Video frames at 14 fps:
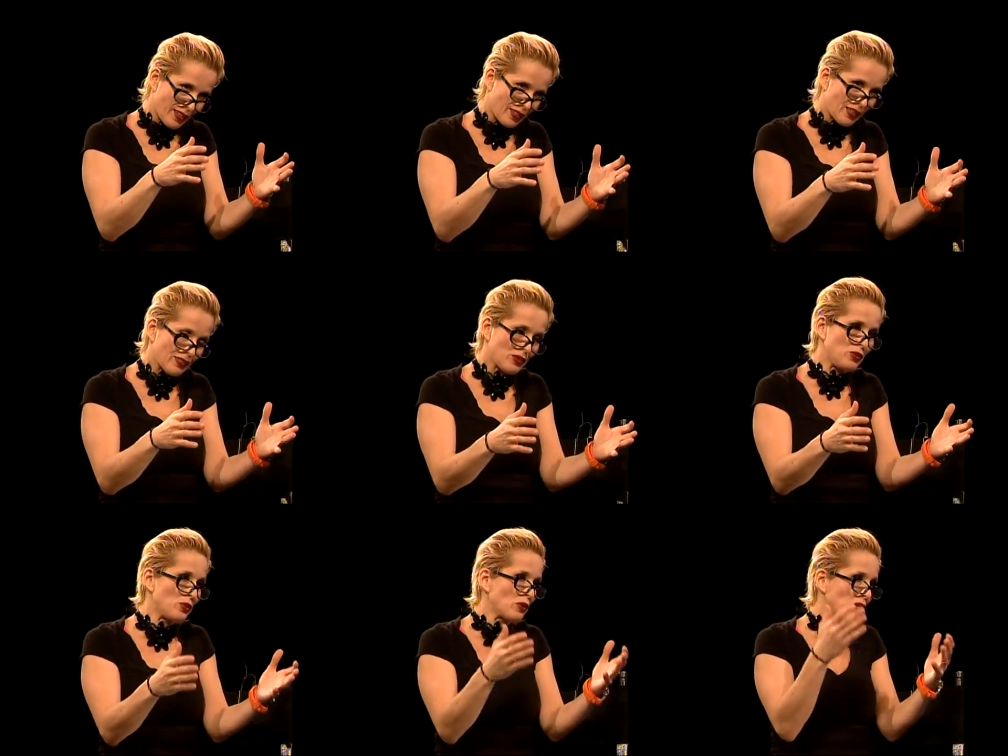And
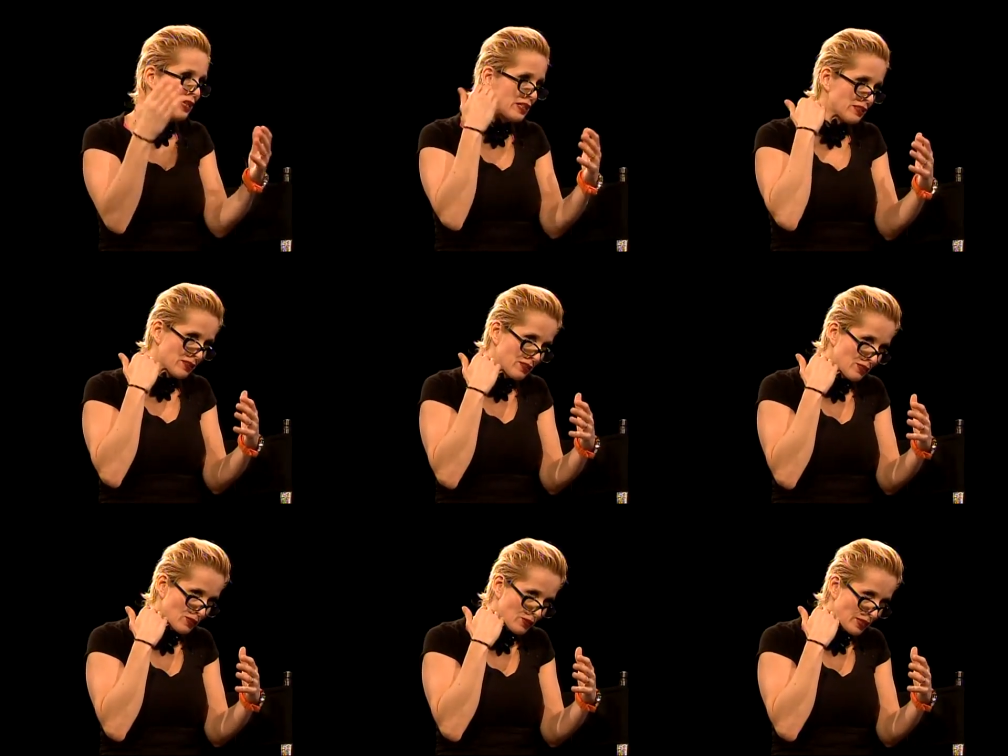until you
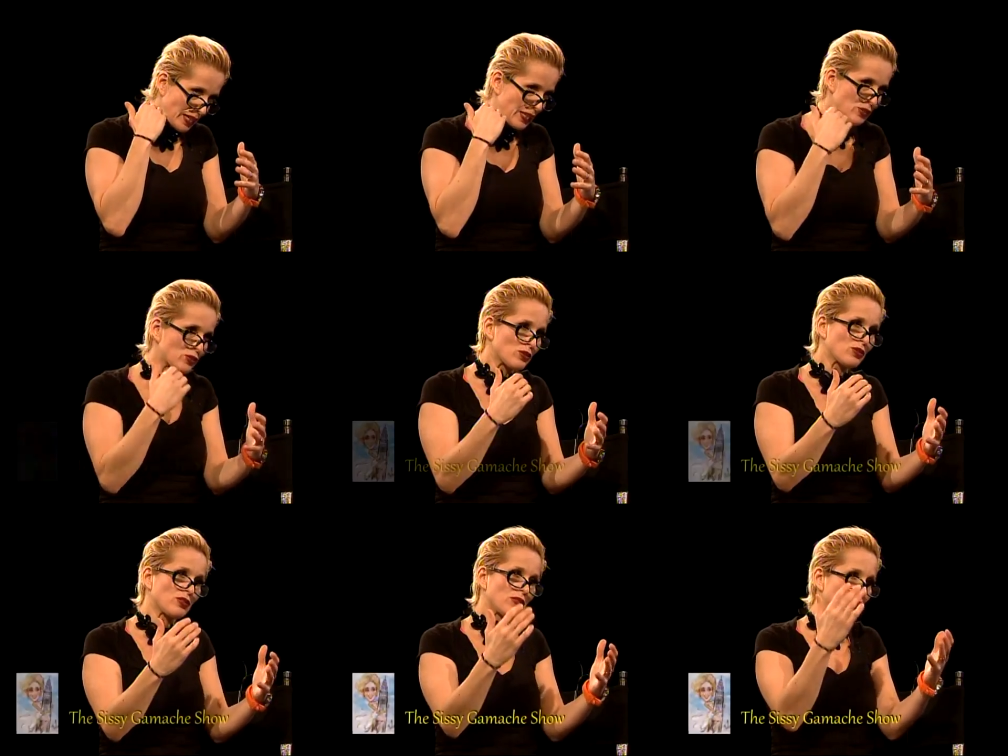listen to the
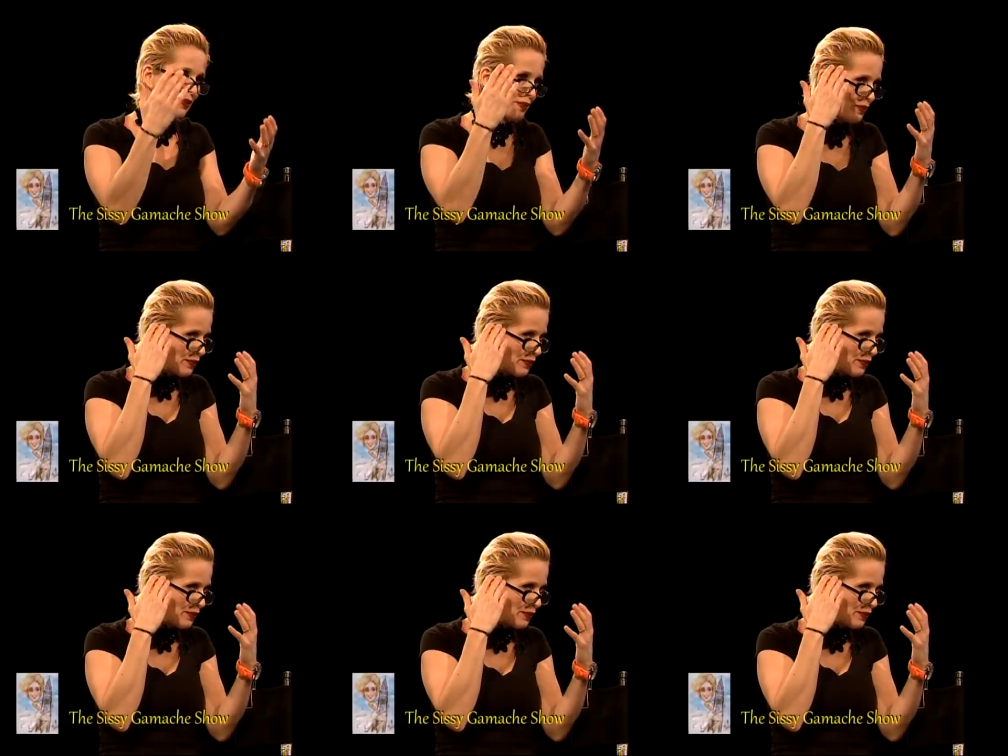answers, and